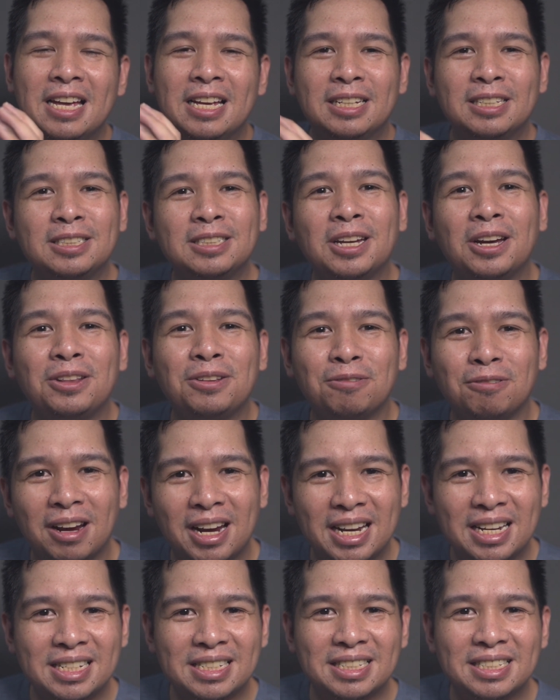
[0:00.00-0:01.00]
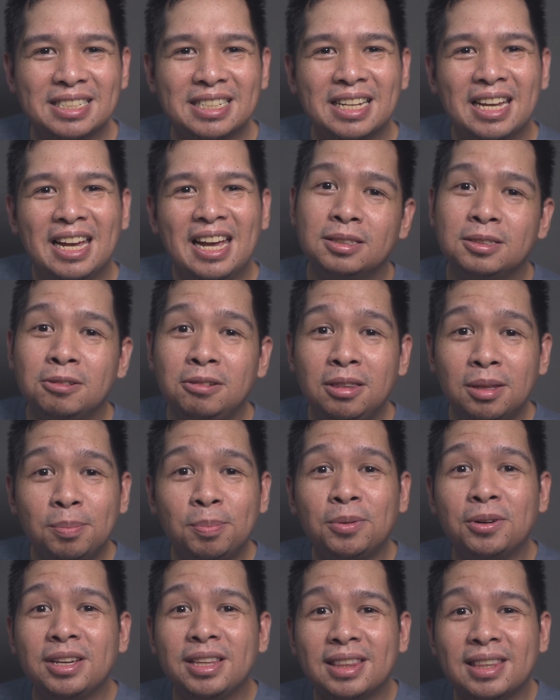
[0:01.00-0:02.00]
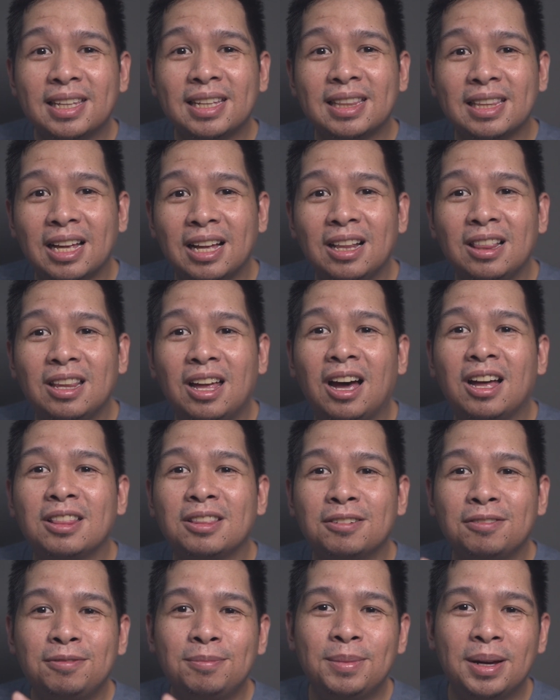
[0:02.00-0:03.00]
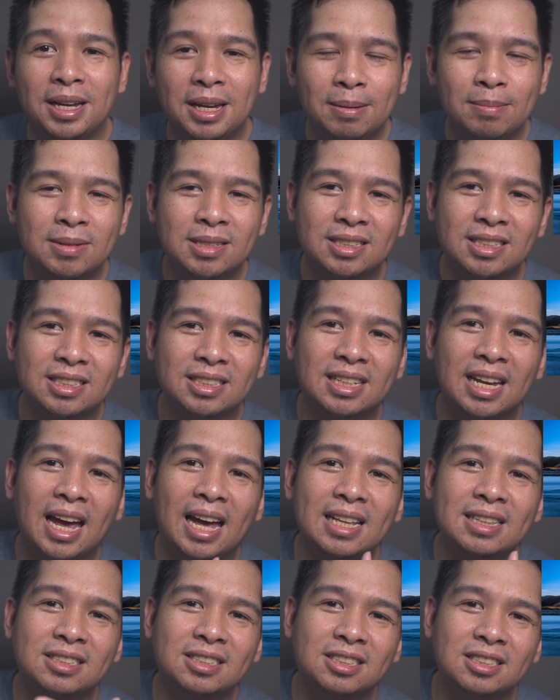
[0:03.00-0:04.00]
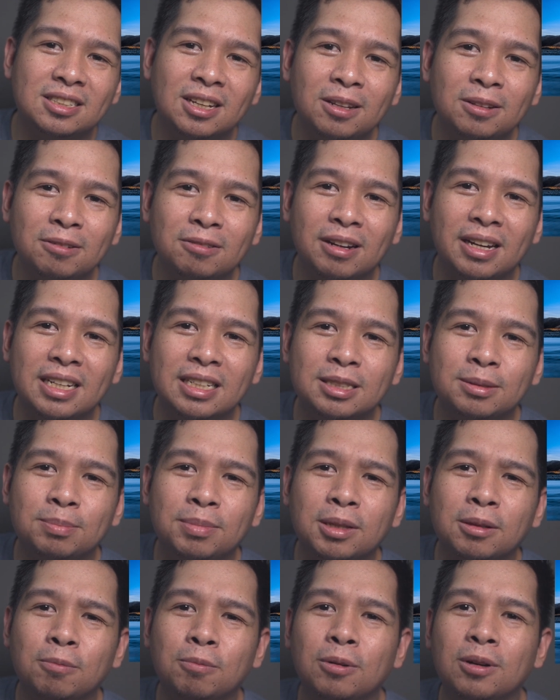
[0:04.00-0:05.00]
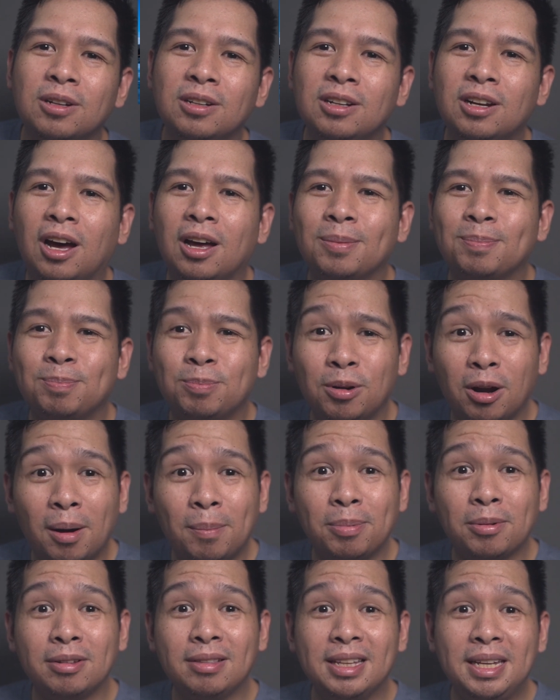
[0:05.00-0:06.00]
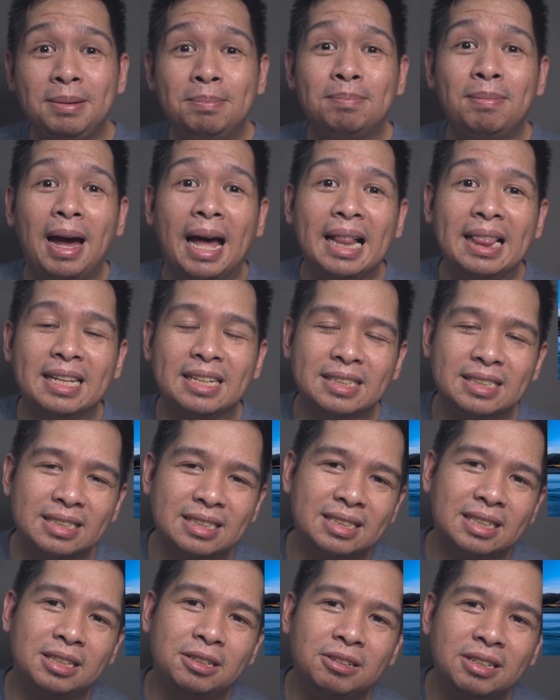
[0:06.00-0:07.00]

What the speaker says: sun rays to the point that a lot of my images had sun rays but were not properly balanced.